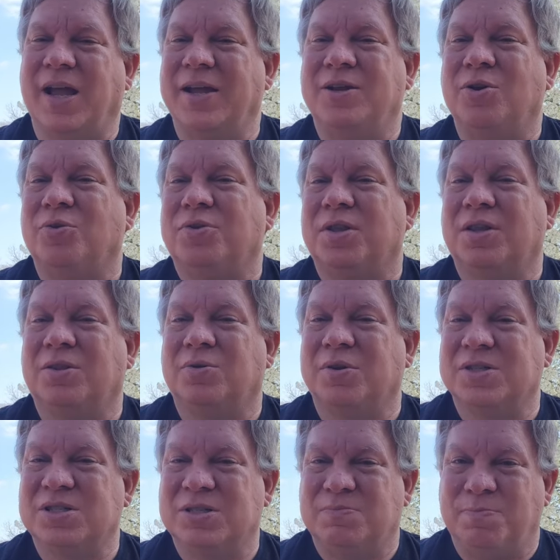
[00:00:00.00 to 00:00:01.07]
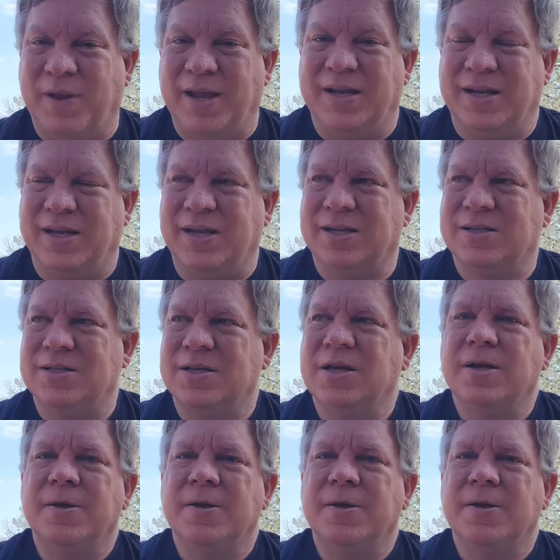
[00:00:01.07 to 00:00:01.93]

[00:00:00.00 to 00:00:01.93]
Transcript: I don't think they're expanding it.